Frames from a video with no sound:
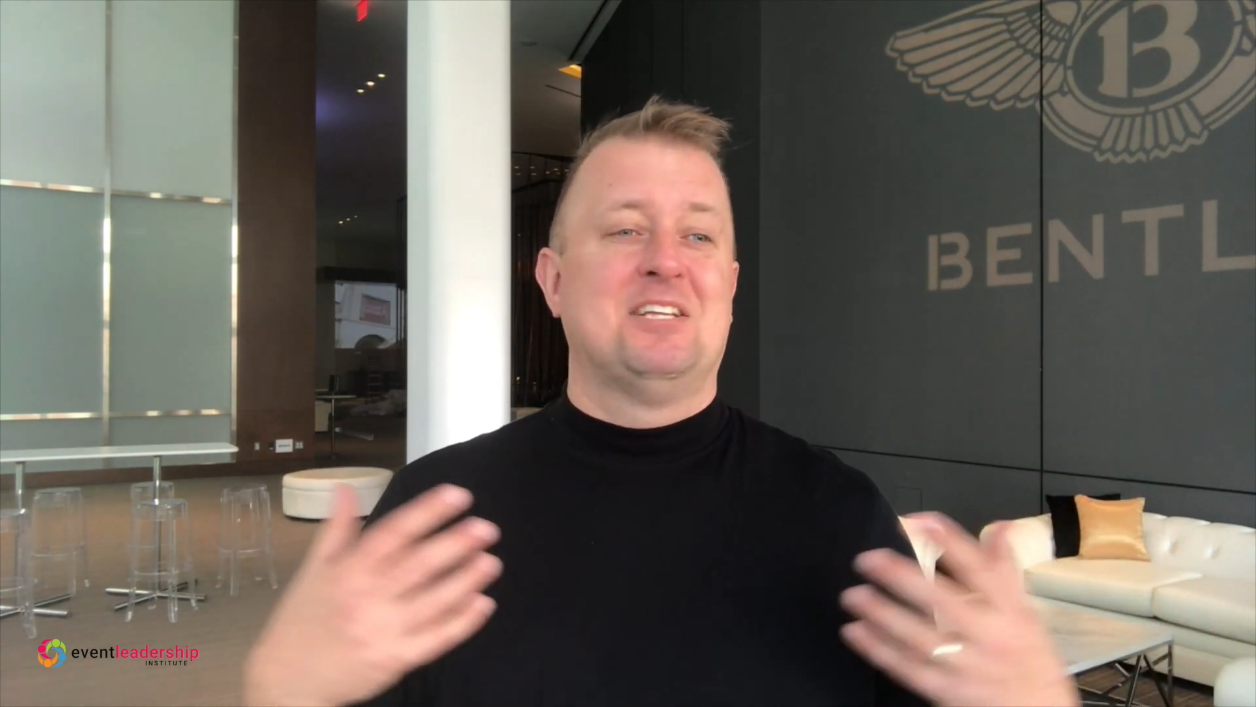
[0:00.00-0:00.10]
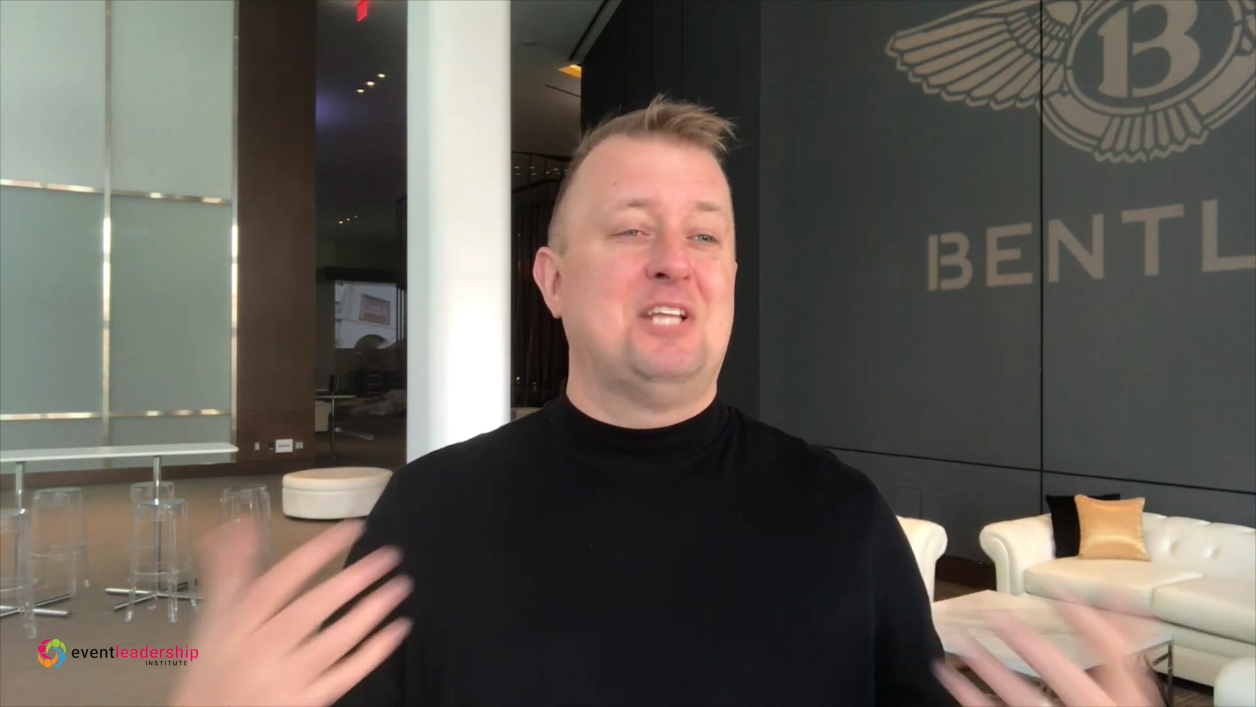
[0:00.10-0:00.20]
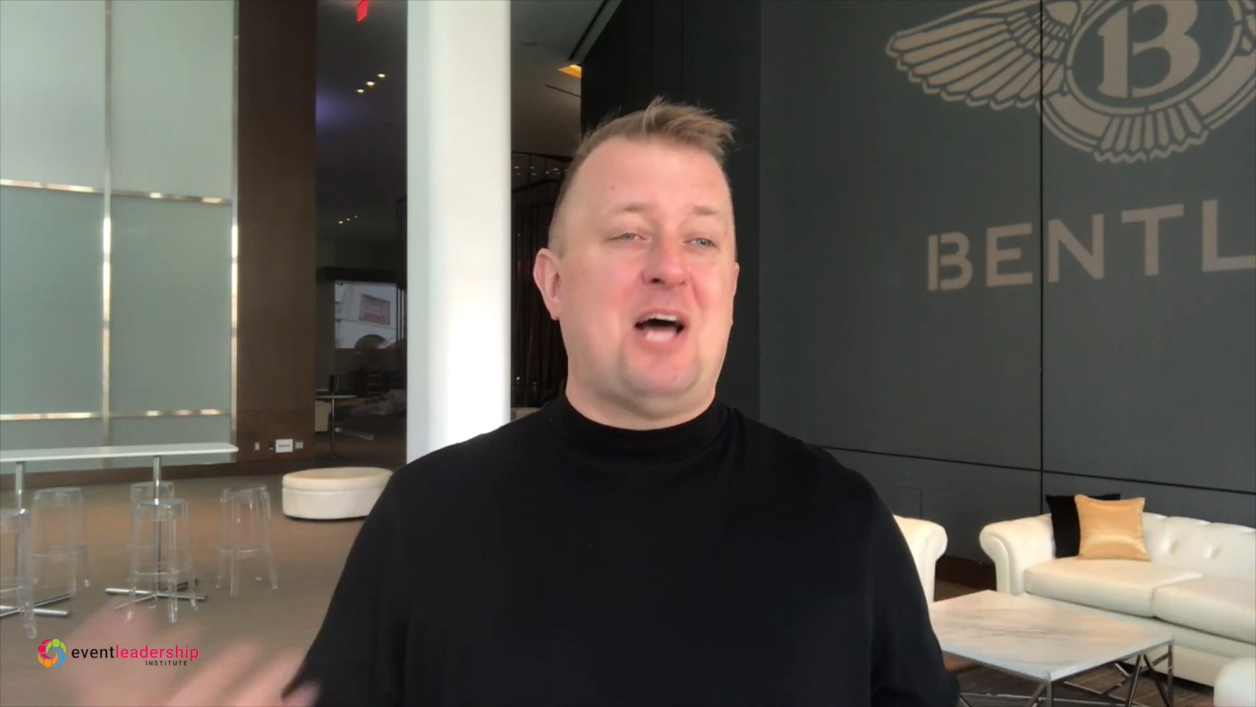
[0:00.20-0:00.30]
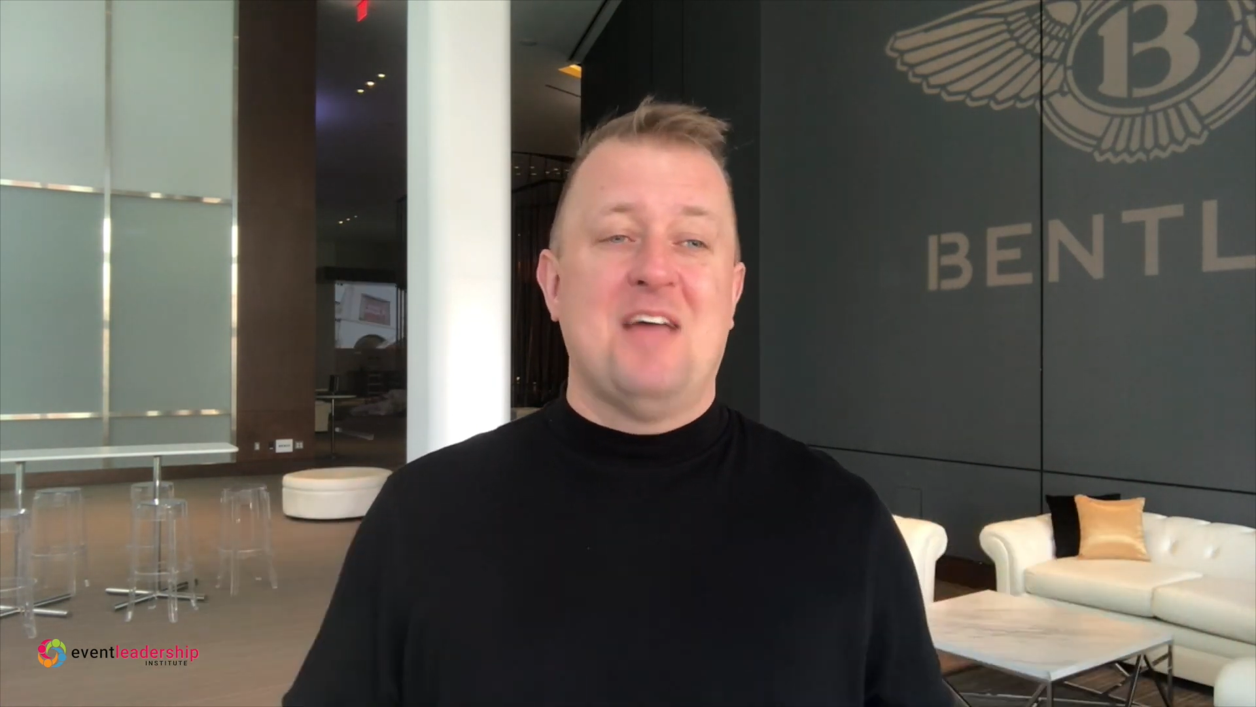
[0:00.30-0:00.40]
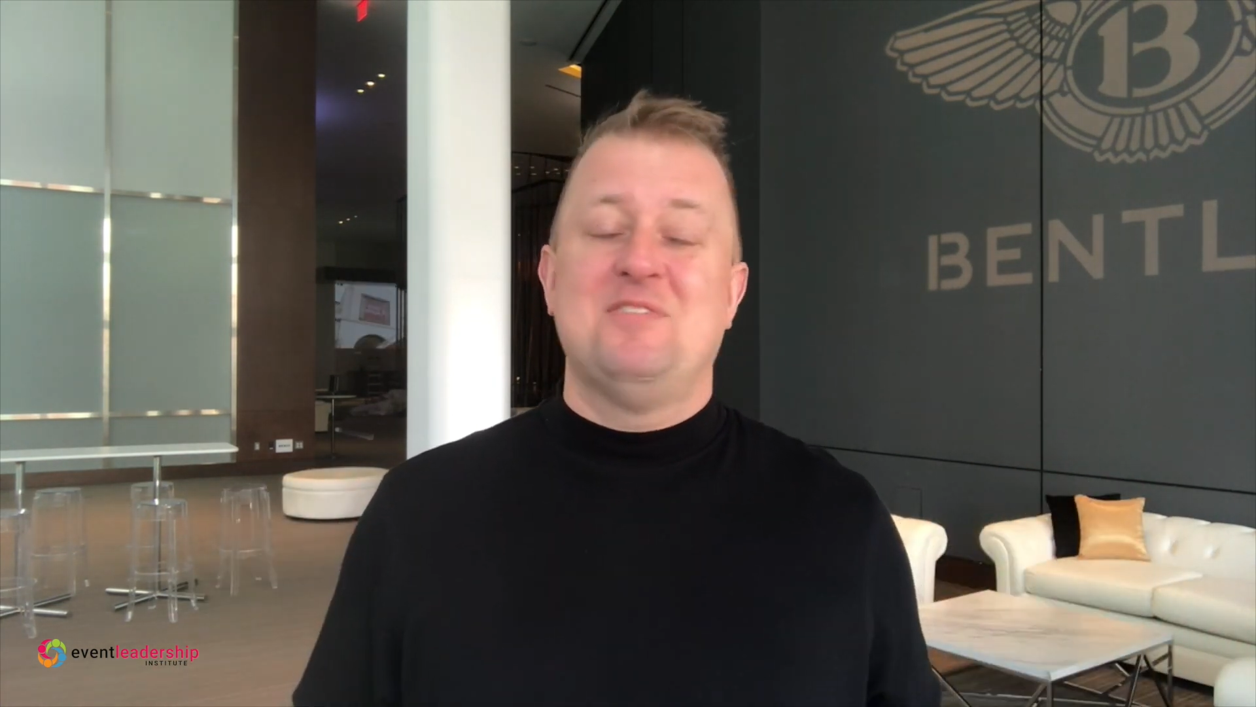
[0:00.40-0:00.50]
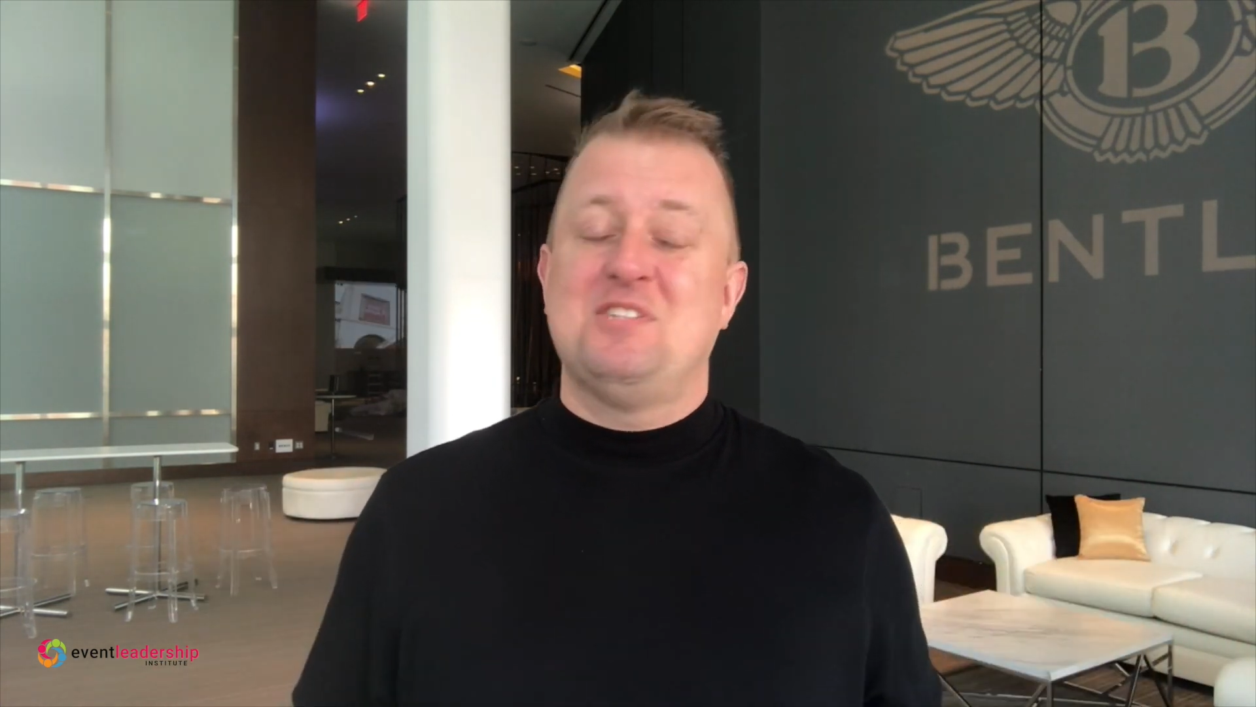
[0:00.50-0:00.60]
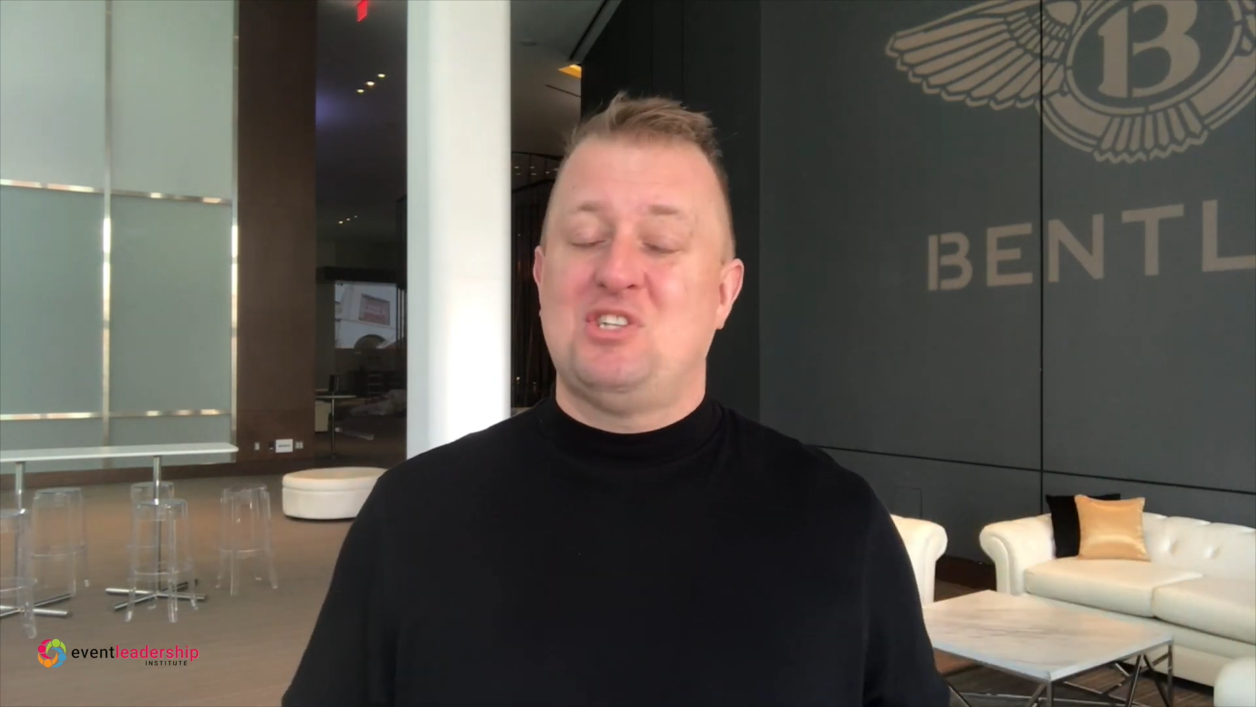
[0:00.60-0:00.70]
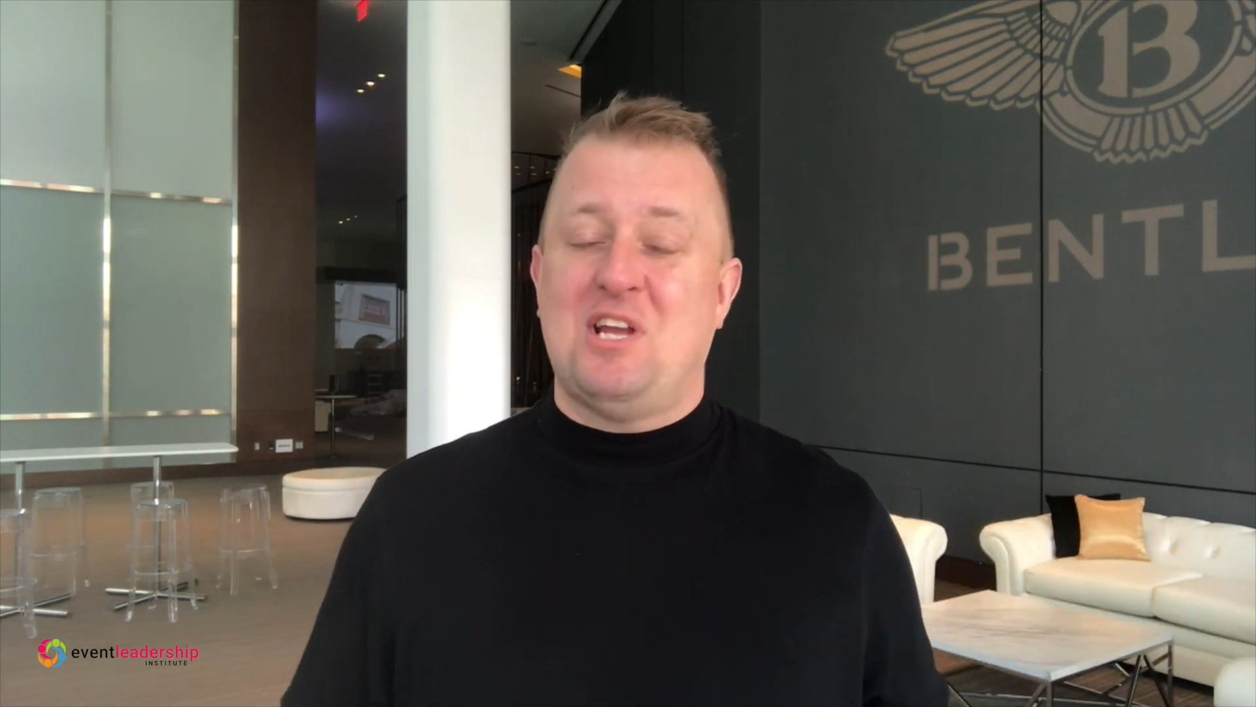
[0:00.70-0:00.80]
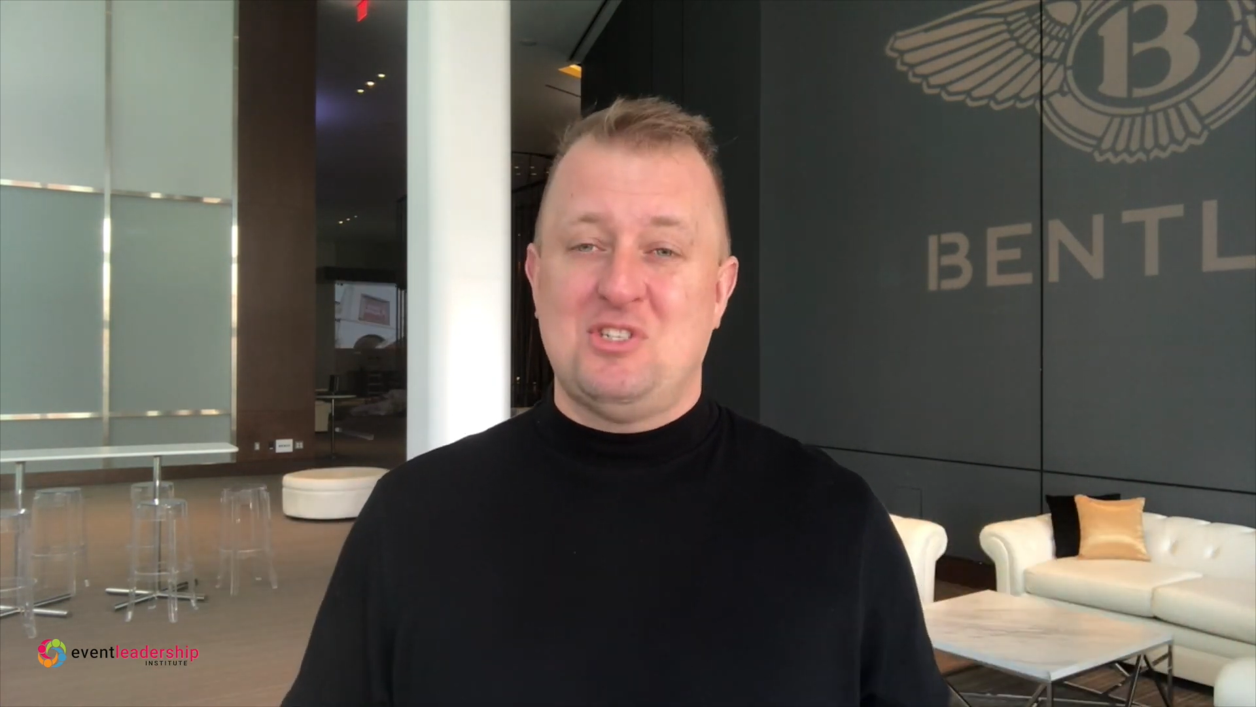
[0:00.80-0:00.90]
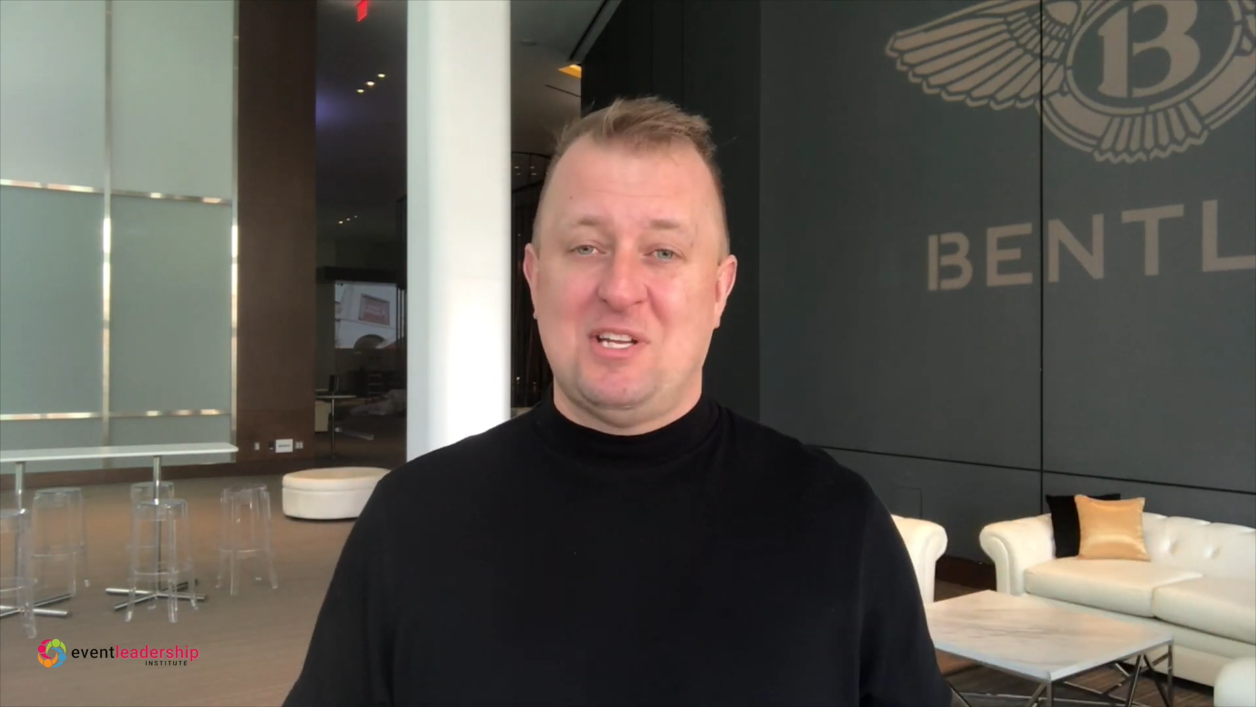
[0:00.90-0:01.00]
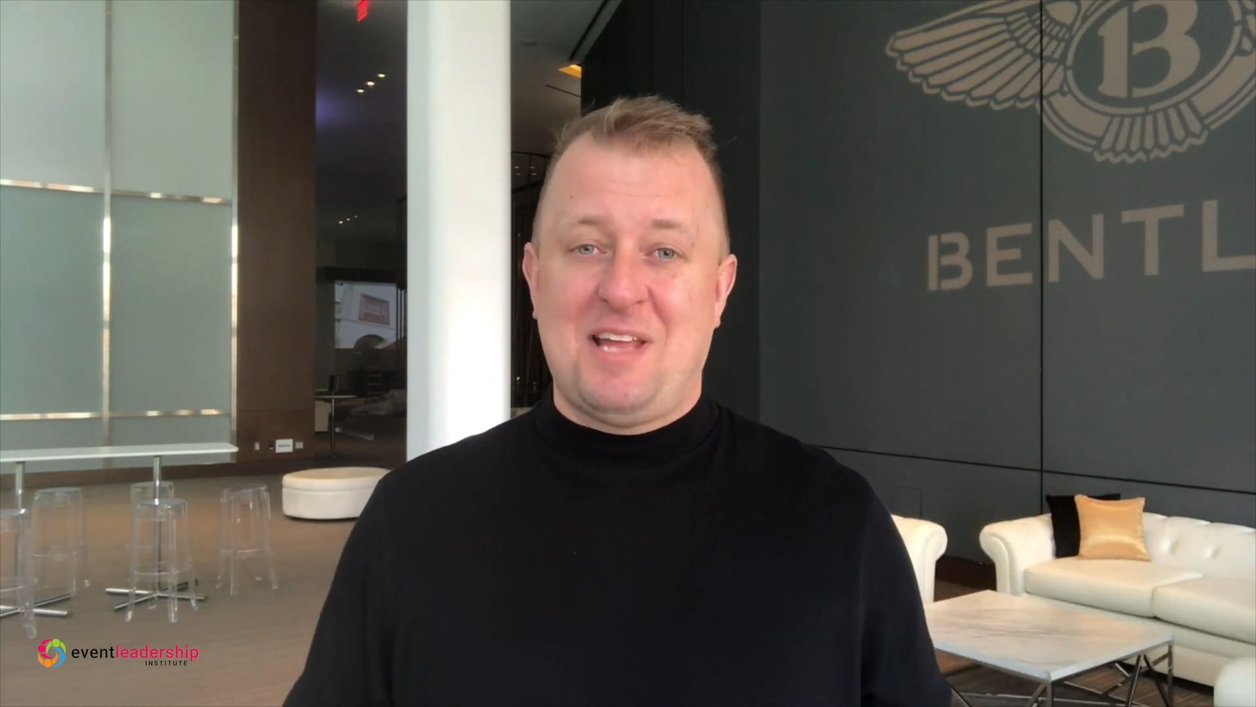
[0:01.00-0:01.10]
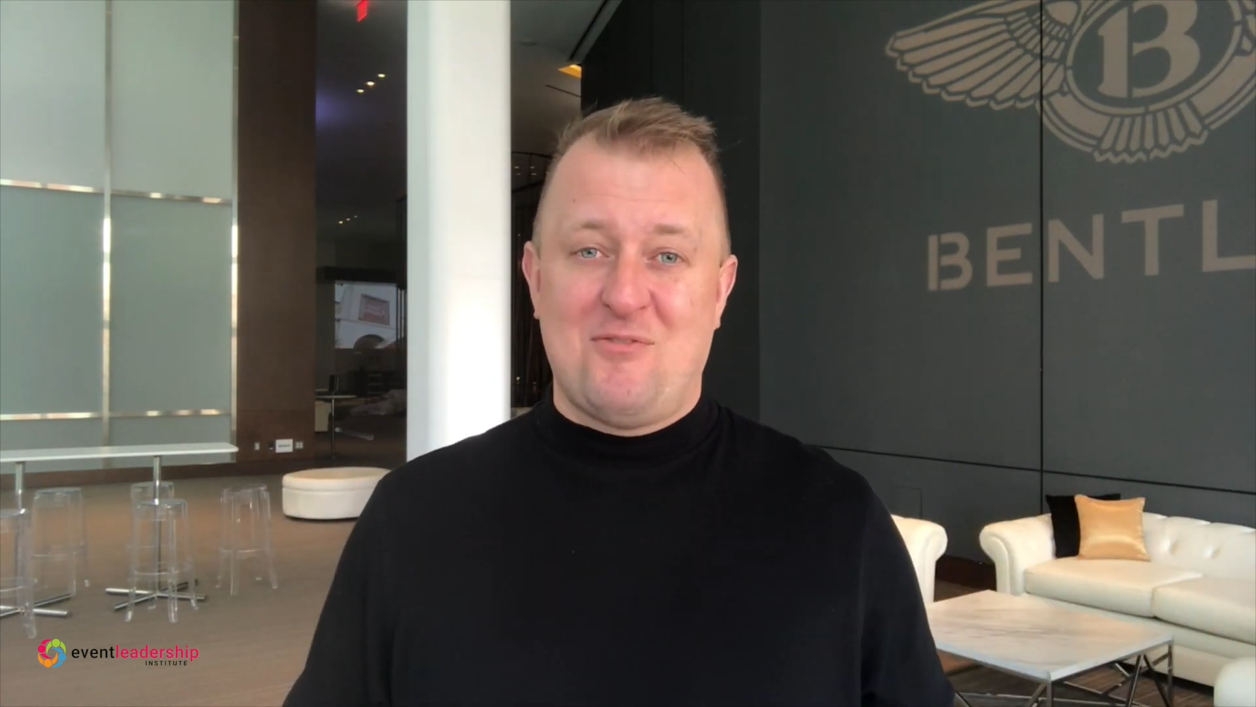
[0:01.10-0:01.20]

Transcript: Live is changing